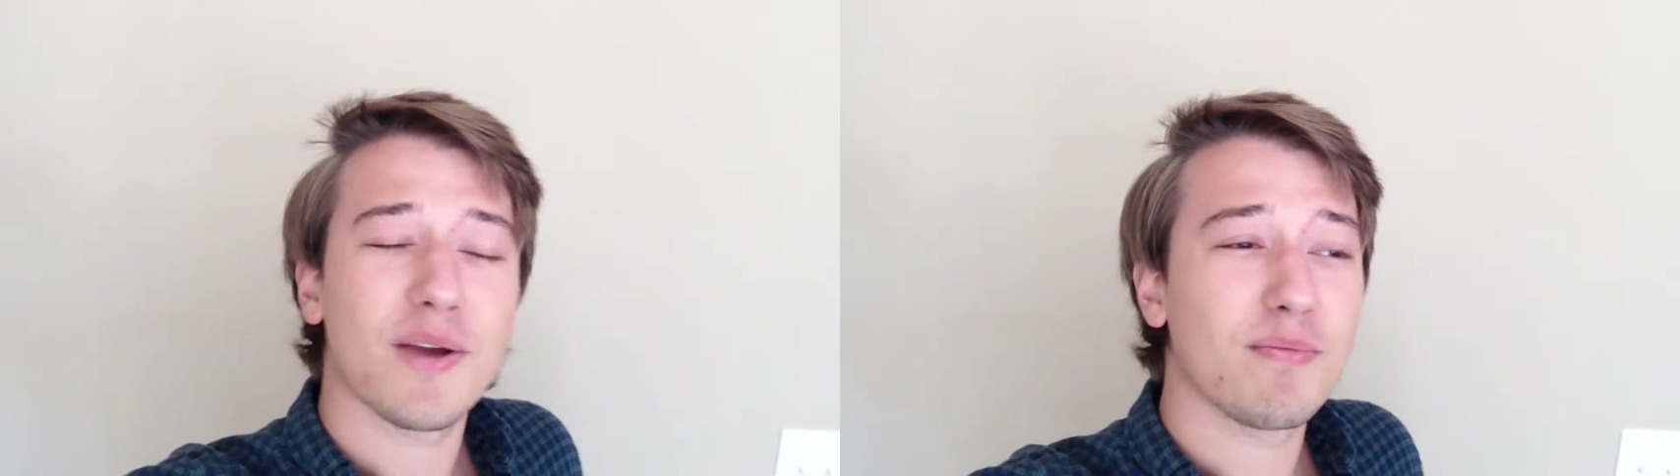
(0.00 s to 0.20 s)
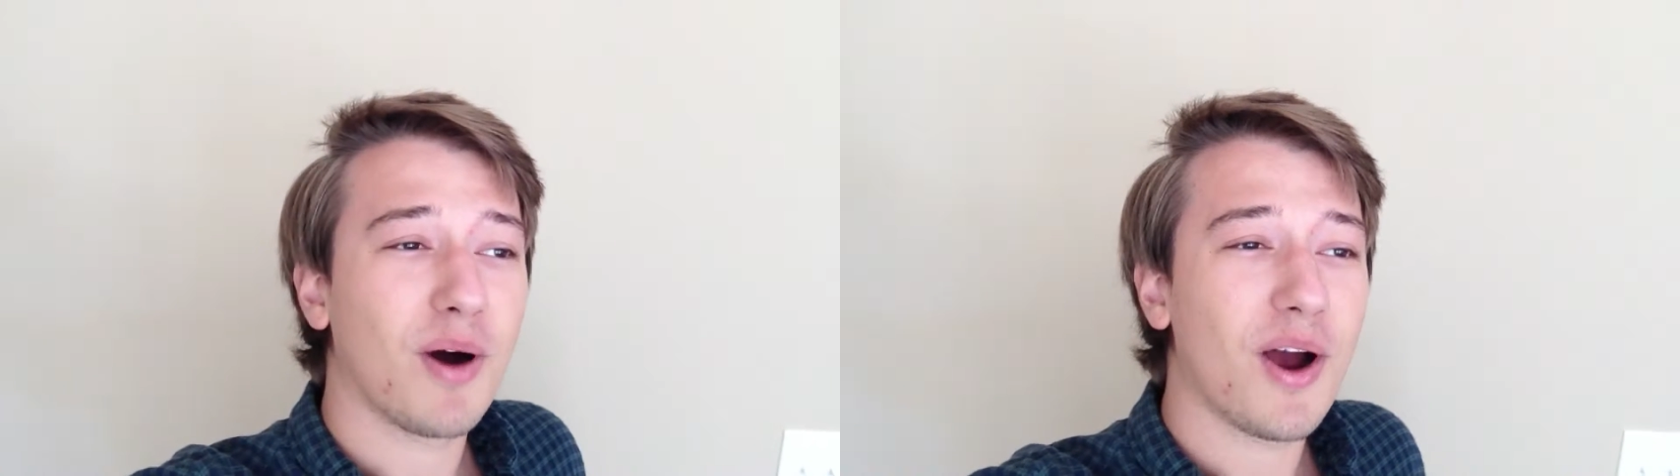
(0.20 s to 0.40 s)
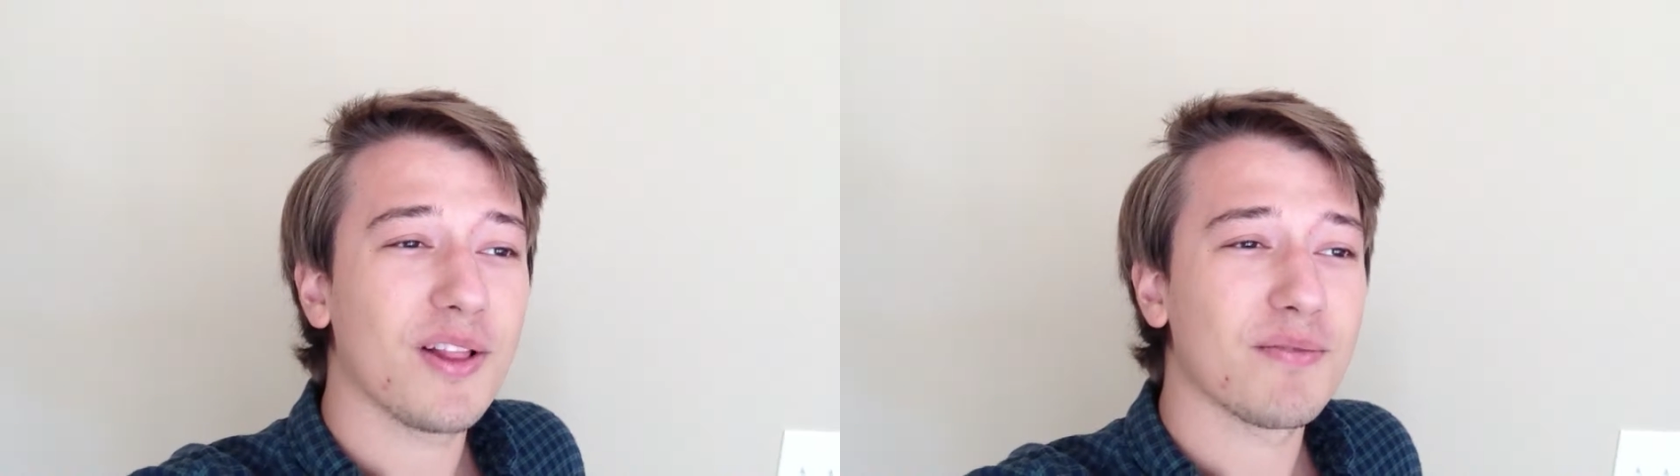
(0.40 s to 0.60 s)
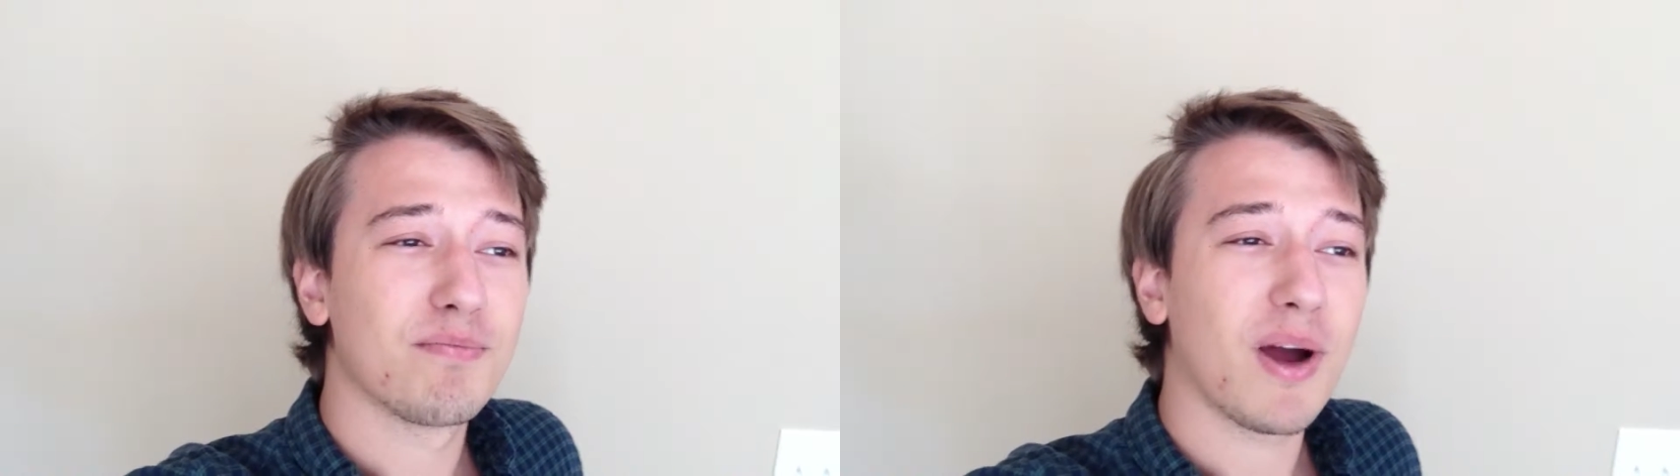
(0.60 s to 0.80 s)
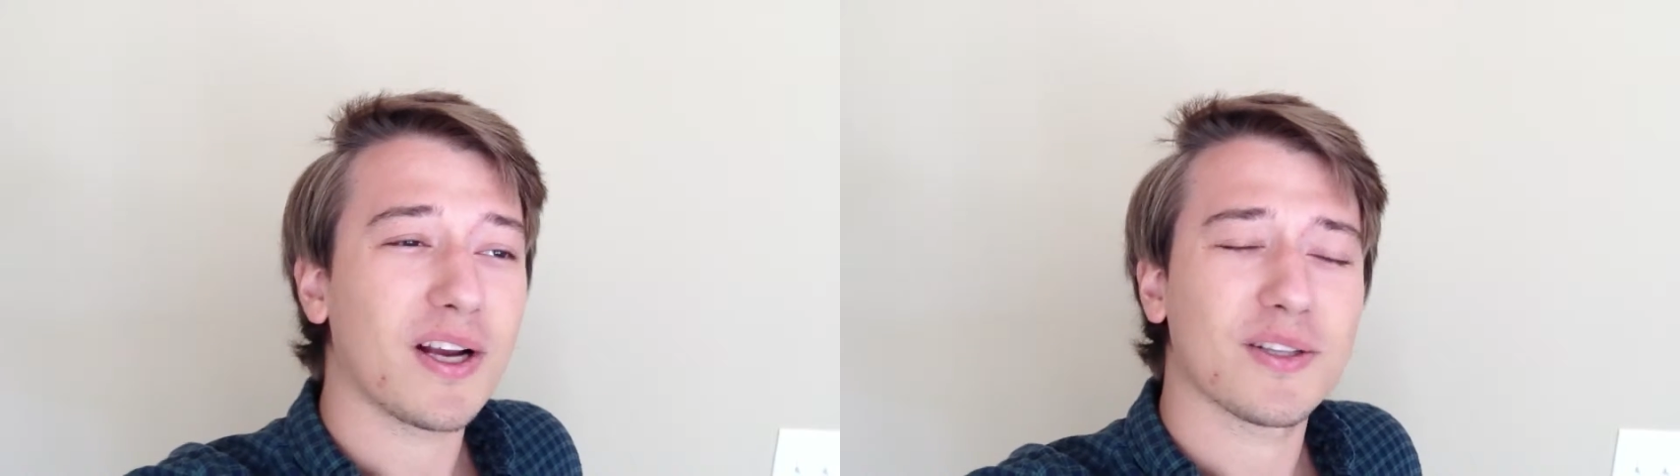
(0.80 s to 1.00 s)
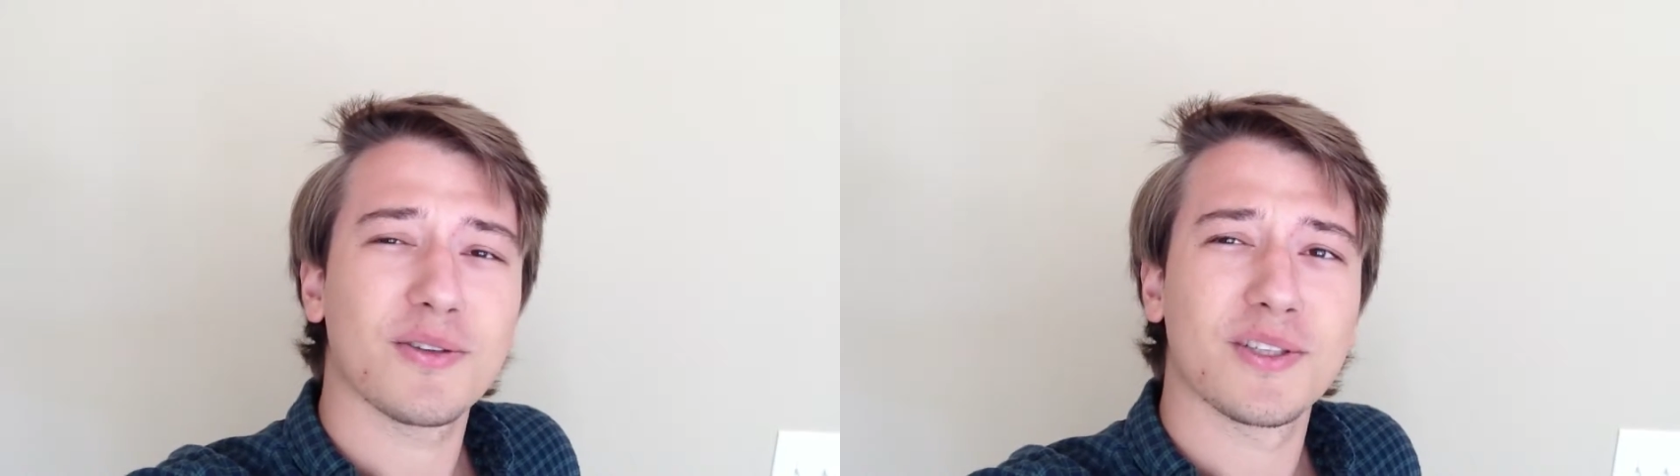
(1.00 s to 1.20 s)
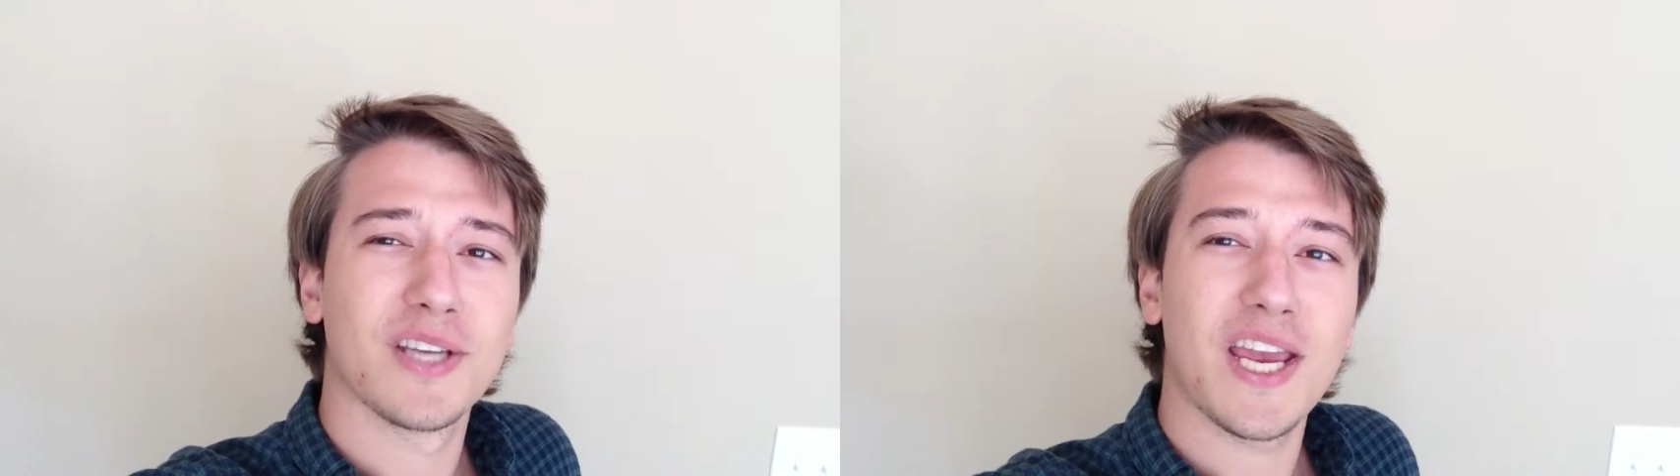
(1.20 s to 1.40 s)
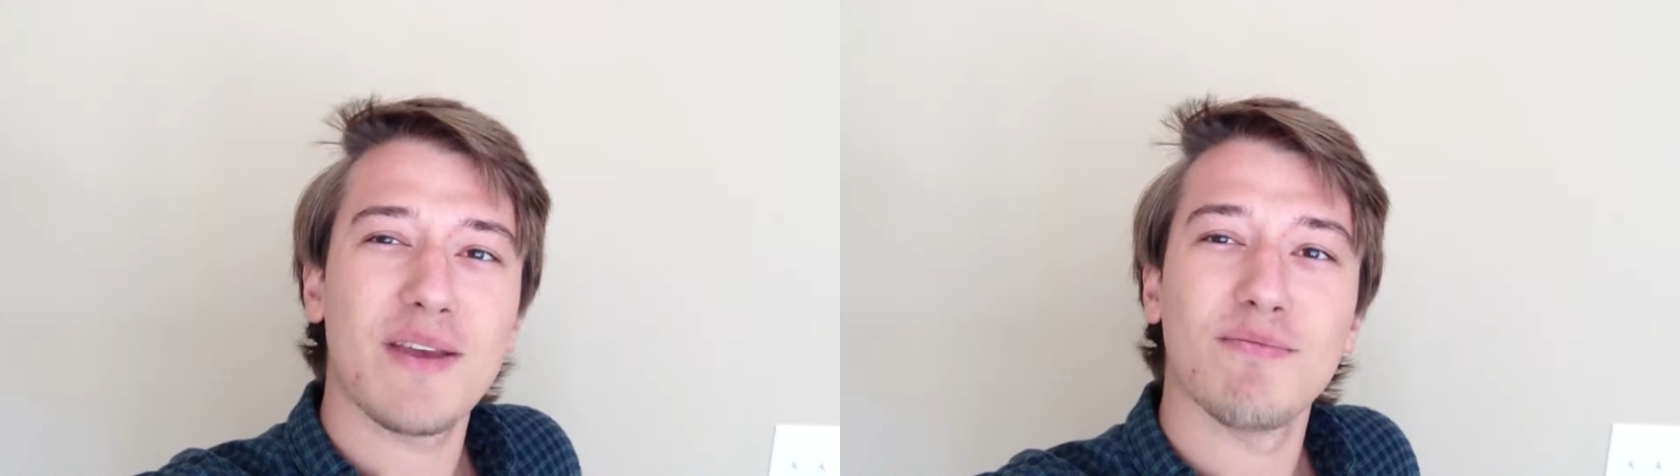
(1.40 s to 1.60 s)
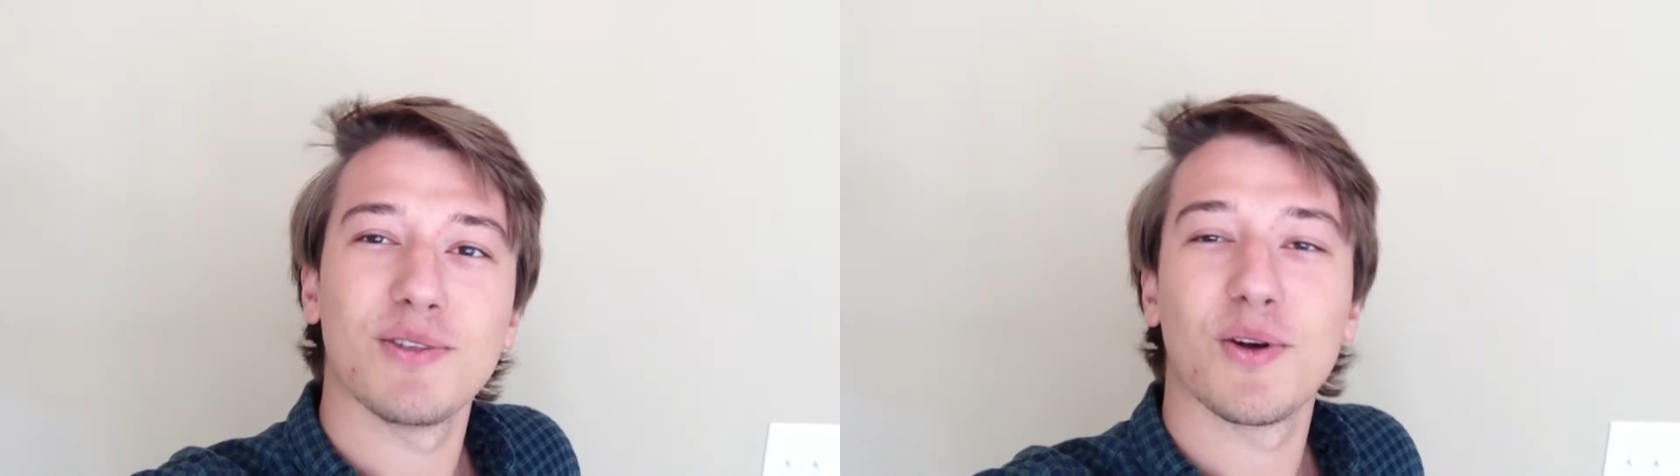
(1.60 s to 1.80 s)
pile of backlog games,